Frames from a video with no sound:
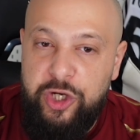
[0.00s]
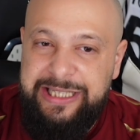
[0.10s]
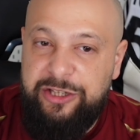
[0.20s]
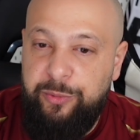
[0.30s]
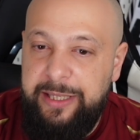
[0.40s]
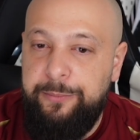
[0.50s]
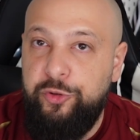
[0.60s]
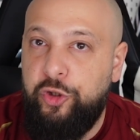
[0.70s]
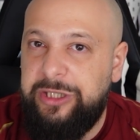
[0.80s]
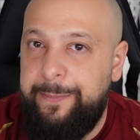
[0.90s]
that win
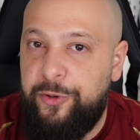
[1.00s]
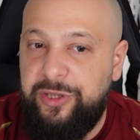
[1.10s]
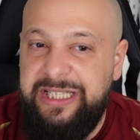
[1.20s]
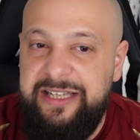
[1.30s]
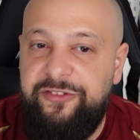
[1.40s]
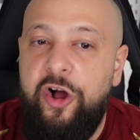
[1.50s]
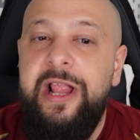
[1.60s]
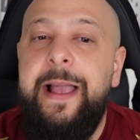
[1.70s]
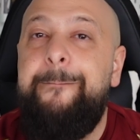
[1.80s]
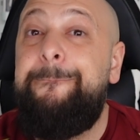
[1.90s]
Mundo Deportivo.
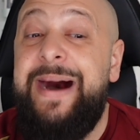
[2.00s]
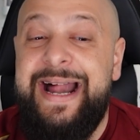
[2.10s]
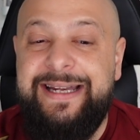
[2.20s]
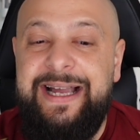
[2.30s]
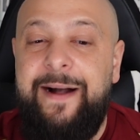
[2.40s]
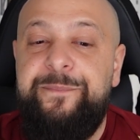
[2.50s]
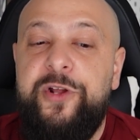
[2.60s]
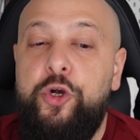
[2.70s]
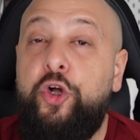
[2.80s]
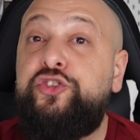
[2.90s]
Marca
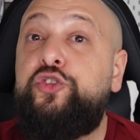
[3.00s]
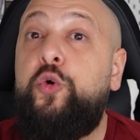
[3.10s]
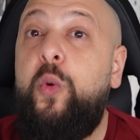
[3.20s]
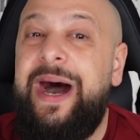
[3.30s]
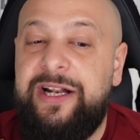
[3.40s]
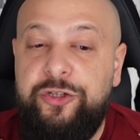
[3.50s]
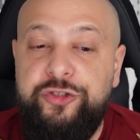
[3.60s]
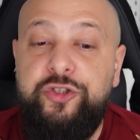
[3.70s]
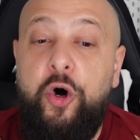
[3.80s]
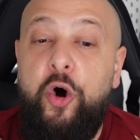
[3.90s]
los
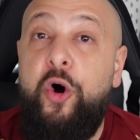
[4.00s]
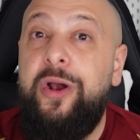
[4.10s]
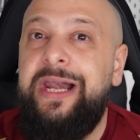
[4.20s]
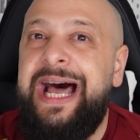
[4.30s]
cuartos o la